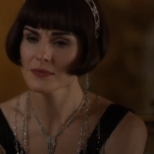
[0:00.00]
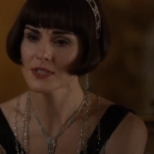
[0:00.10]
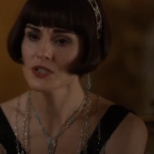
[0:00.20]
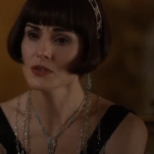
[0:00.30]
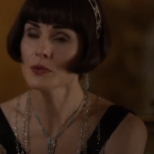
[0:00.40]

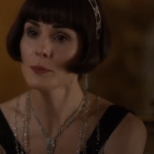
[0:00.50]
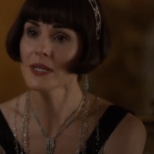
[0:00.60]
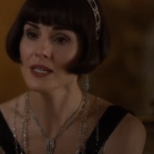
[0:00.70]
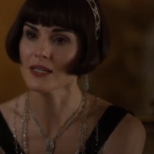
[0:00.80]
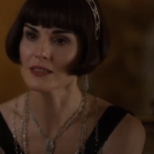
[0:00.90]
But should you be
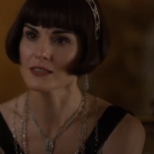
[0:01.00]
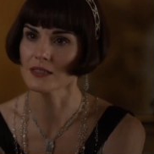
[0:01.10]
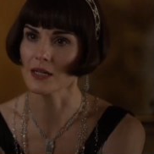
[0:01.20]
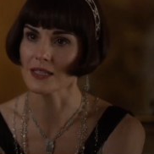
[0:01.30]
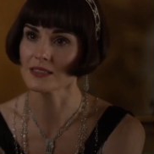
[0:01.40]
here
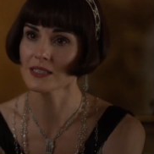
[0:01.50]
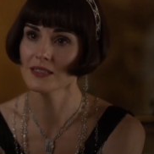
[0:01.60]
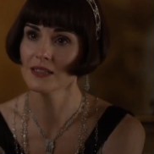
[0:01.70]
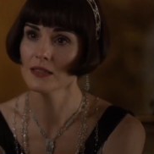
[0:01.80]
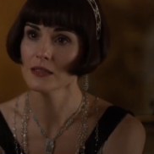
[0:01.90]
tonight?
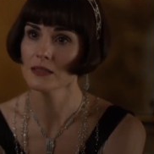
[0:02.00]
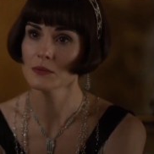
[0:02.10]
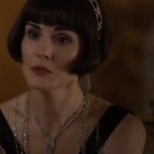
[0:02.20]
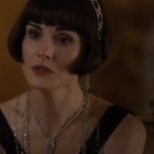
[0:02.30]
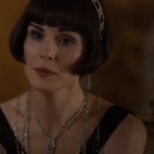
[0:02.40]

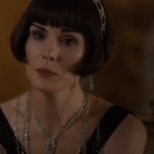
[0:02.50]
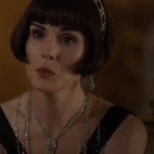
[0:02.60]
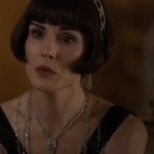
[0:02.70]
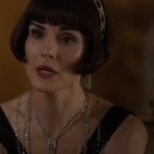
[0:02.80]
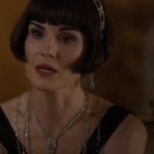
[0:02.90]
Won't you be
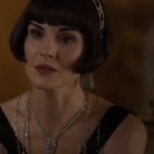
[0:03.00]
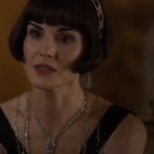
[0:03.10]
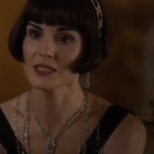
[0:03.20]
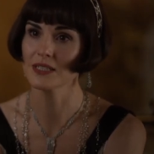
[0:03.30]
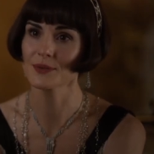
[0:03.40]
worn
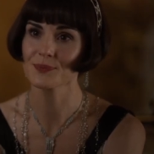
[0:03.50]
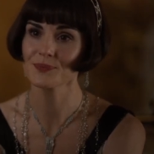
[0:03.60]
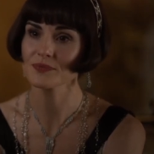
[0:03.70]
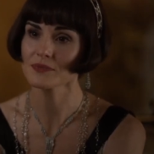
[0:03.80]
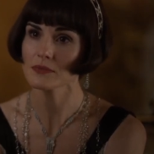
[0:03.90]
out? Oh,
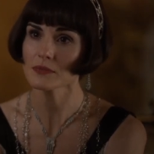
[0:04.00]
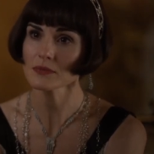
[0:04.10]
Mary, I